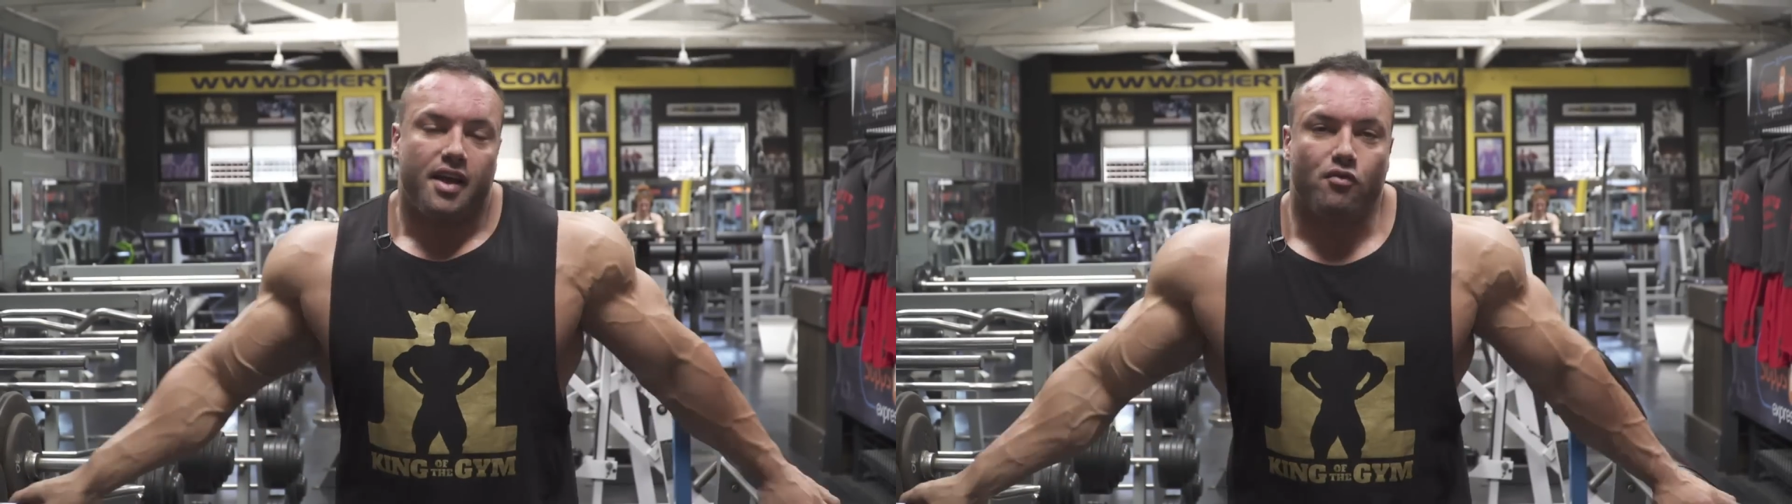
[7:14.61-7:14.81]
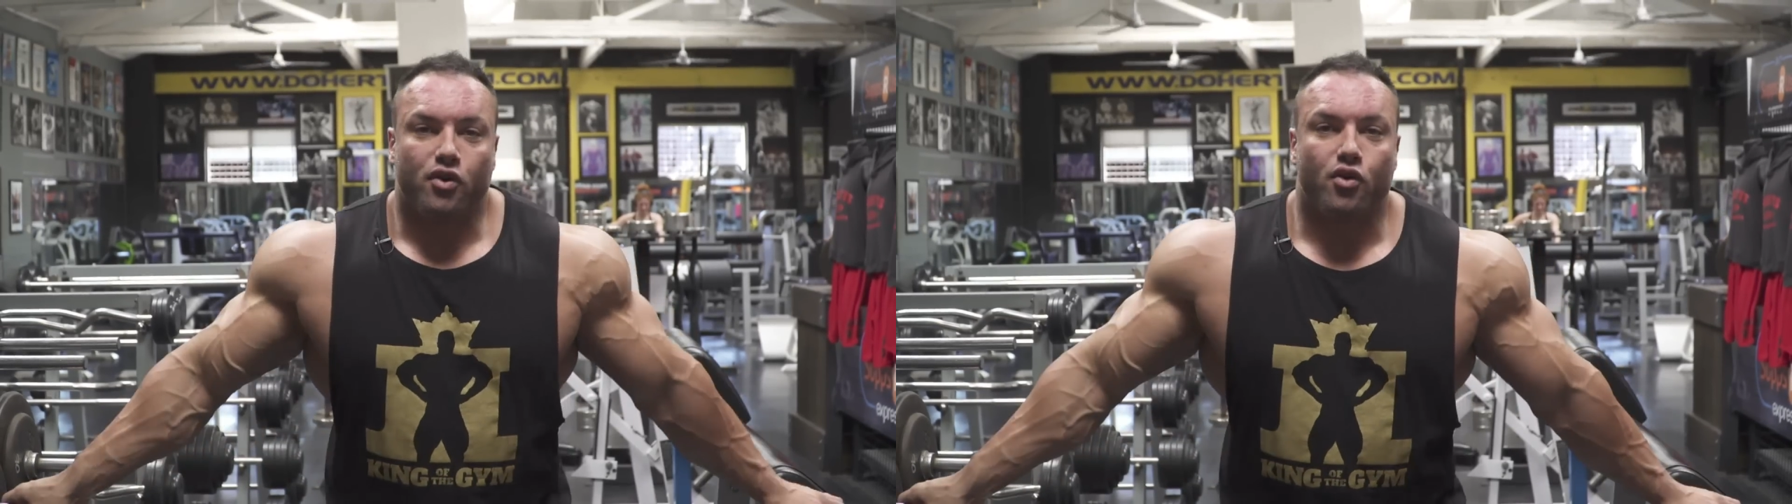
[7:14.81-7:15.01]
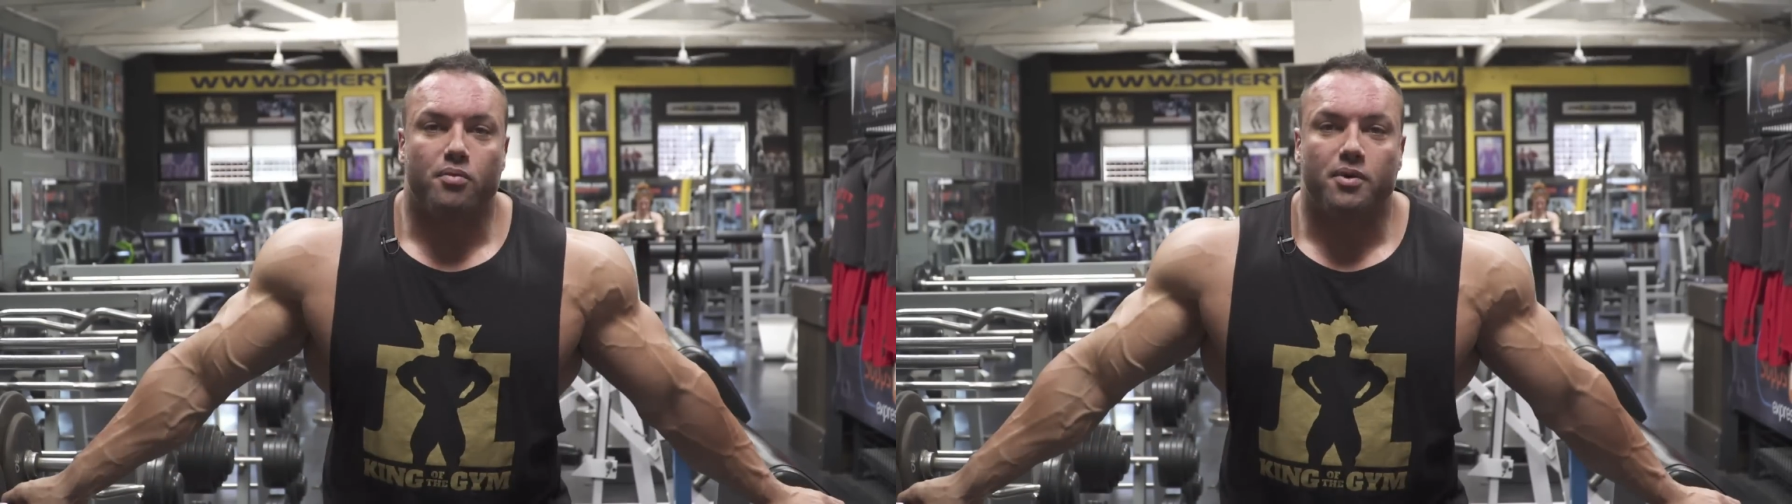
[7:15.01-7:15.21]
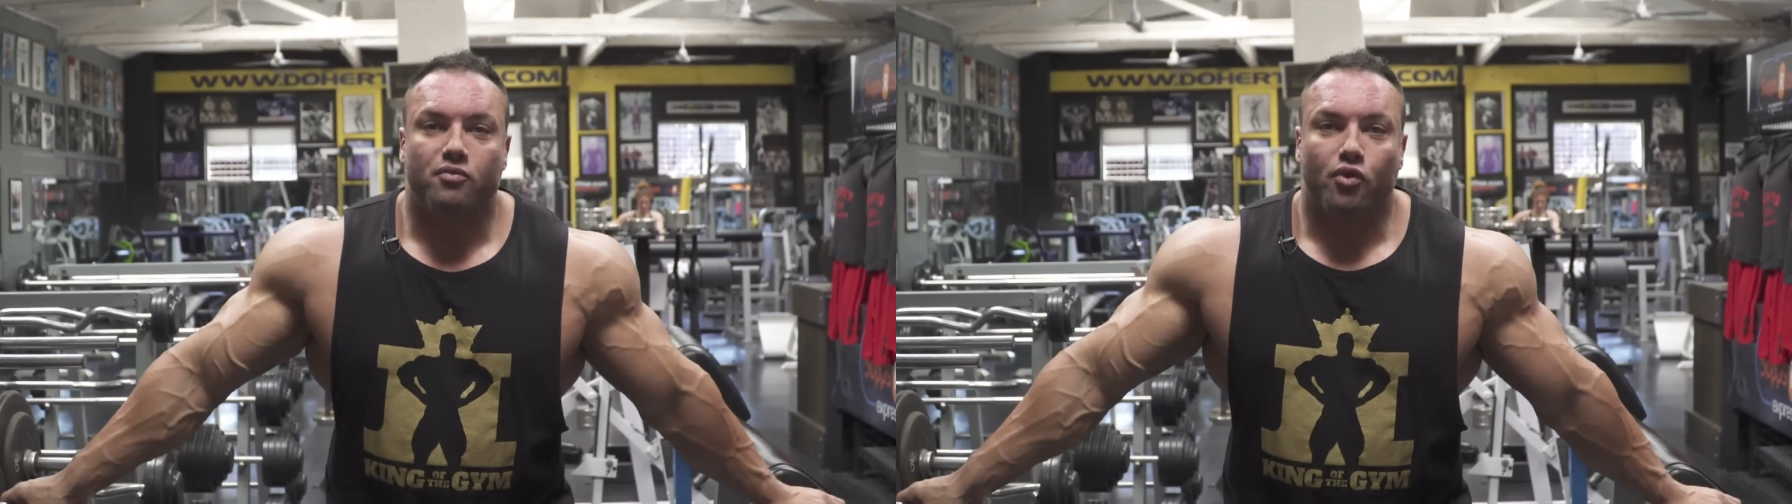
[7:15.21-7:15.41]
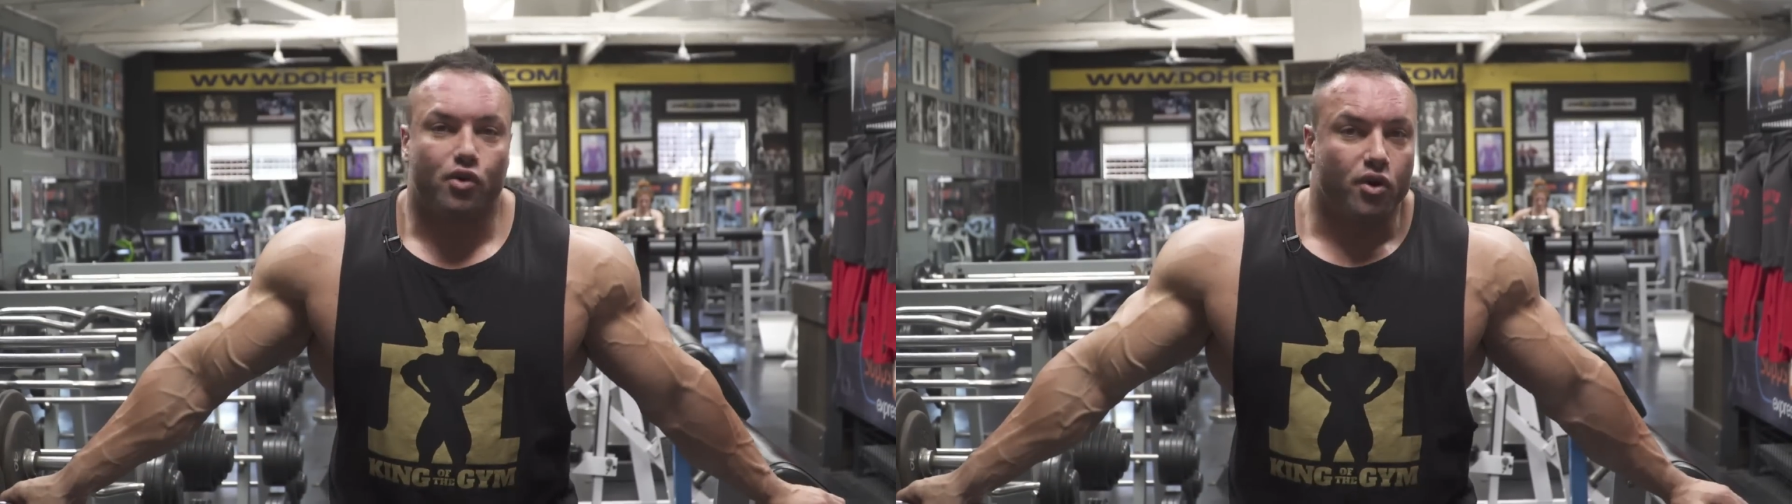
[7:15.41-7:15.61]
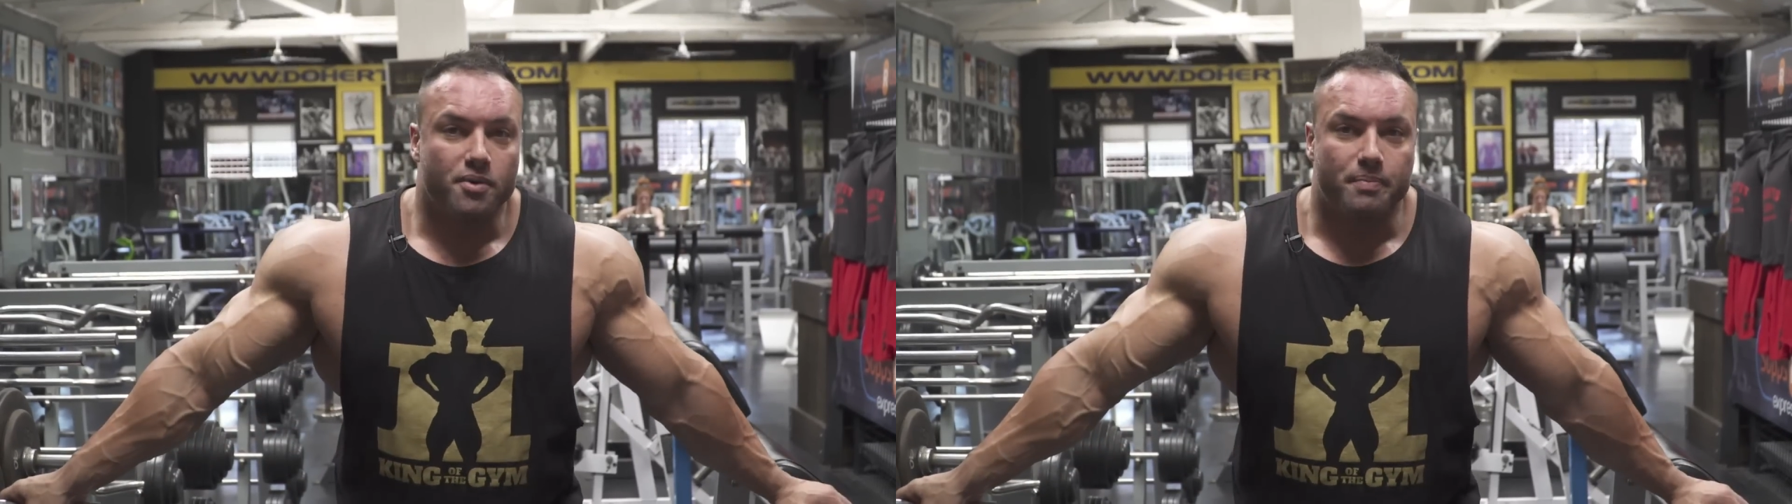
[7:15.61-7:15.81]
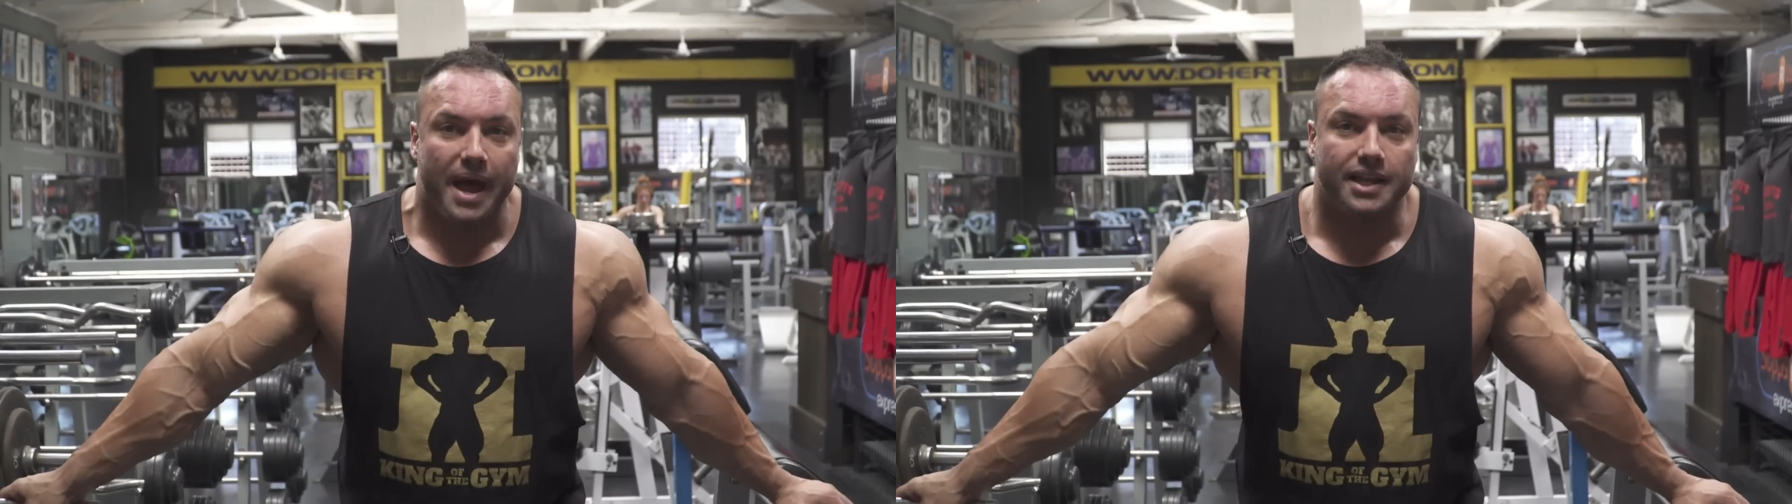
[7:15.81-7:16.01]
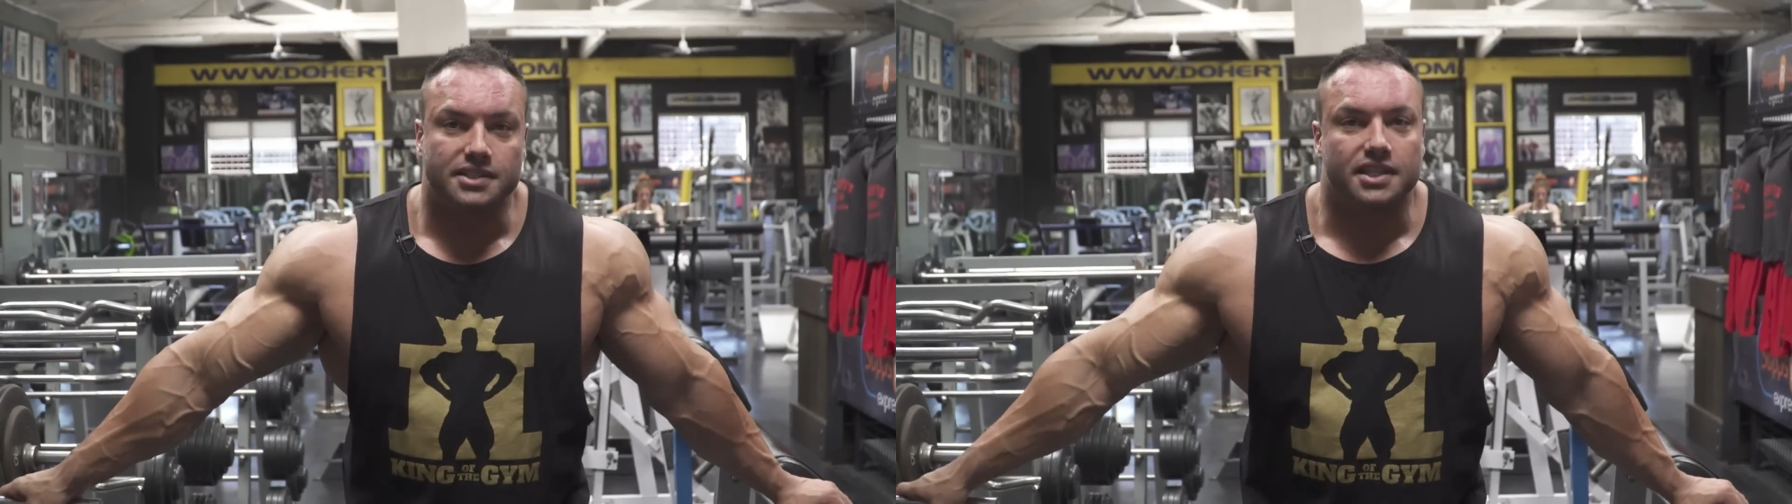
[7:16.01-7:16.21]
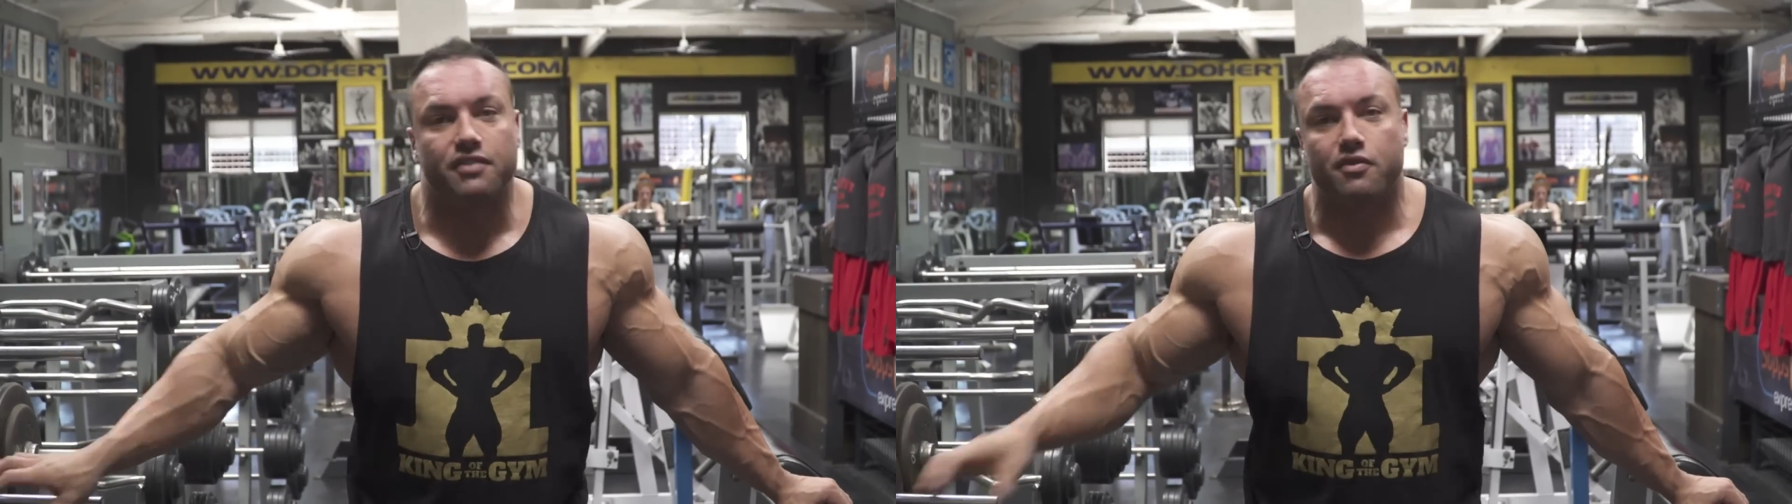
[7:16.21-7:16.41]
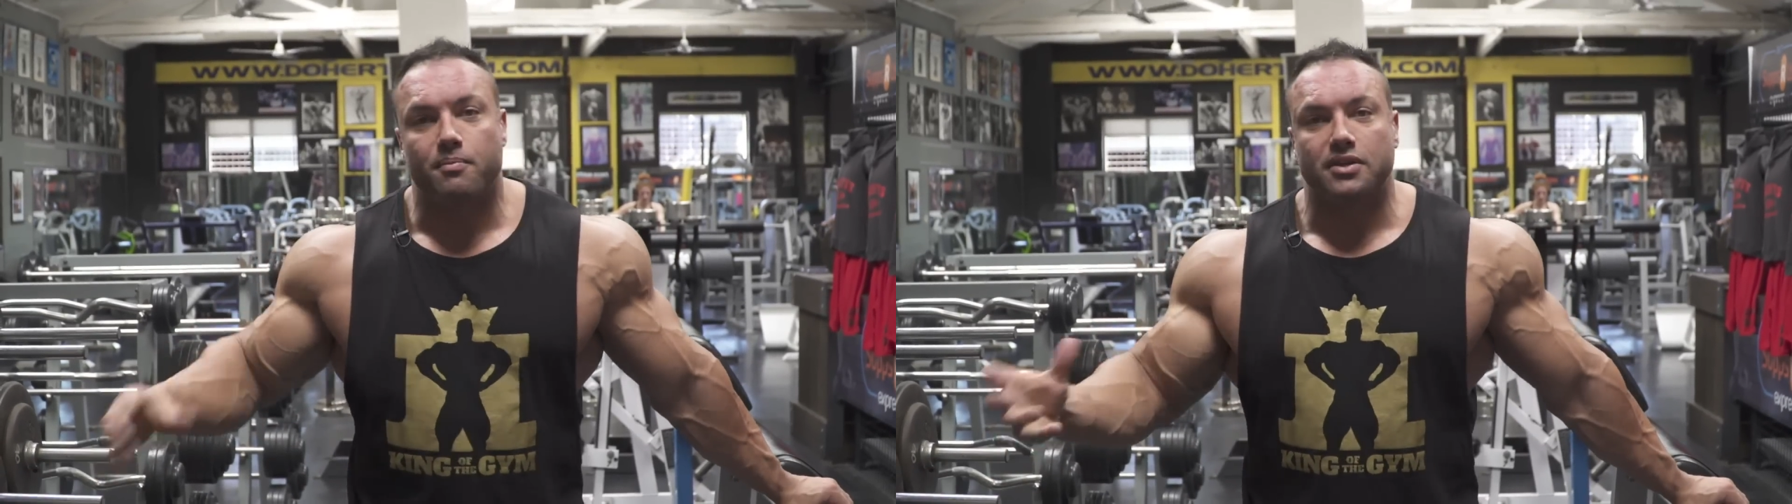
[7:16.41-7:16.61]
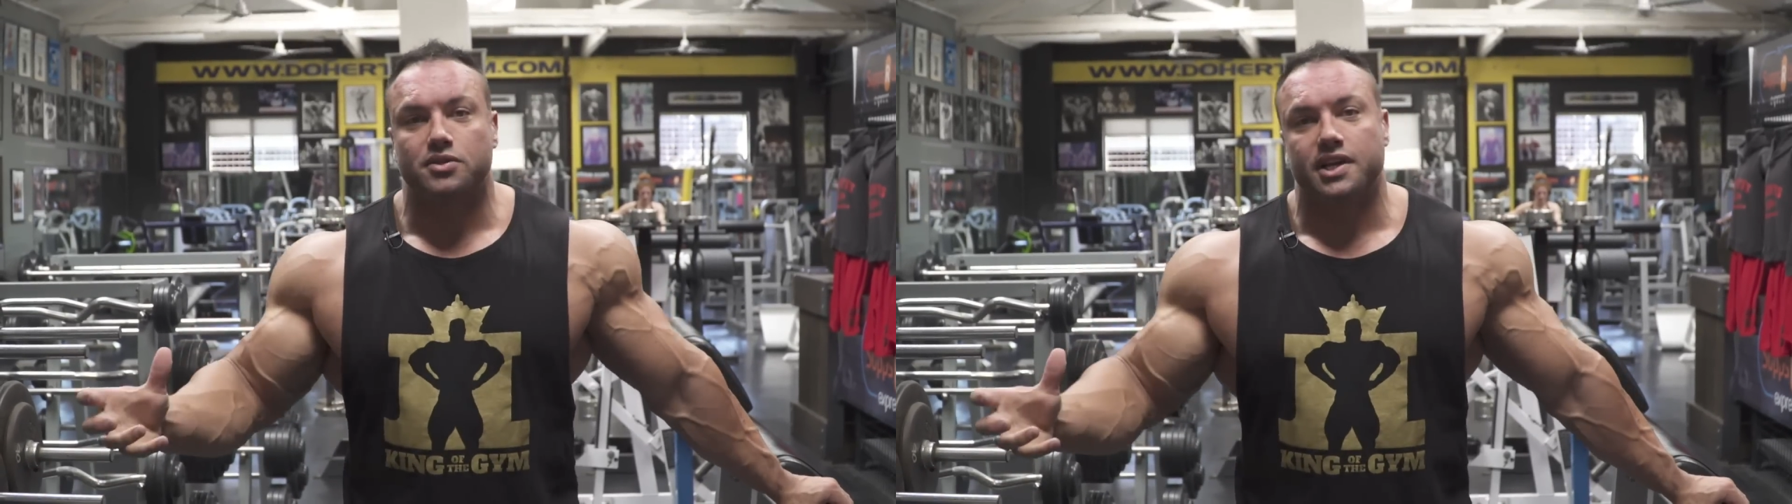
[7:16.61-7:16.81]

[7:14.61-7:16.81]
recruitment patterns and different muscles